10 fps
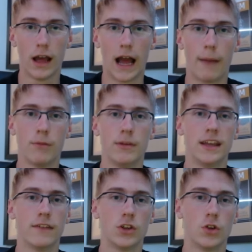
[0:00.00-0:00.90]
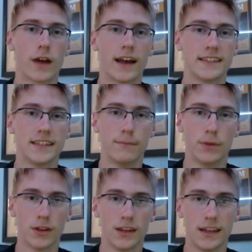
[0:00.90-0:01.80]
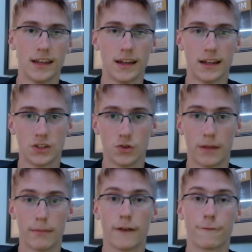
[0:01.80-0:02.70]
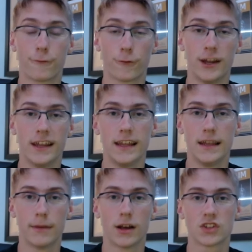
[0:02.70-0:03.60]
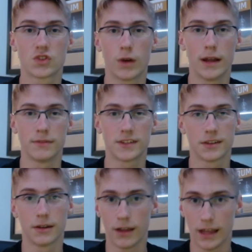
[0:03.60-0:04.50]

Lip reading: I'm going to be giving you guys the ability to get my free email swipes